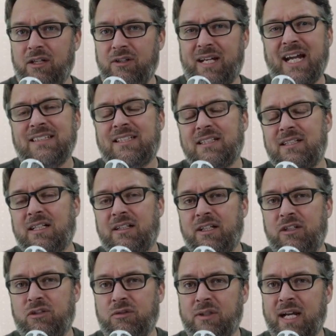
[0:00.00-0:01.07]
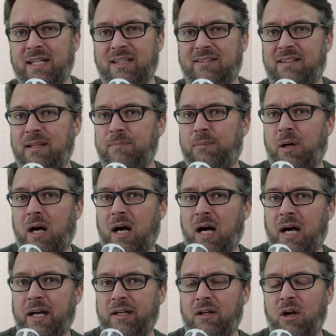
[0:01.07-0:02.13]
You can't technically create the same
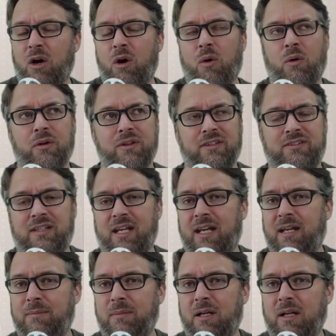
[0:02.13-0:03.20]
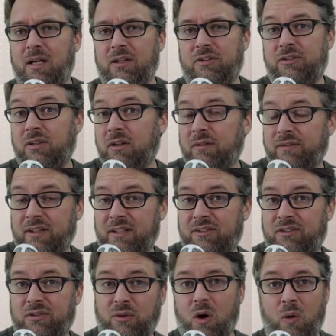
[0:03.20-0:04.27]
pod or the same
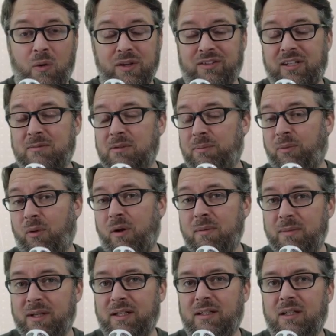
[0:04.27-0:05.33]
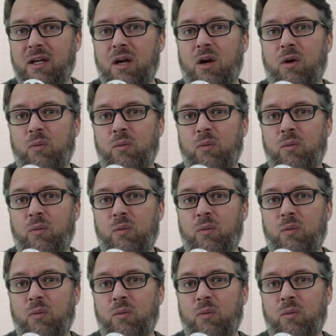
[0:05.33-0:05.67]
service or the same deployment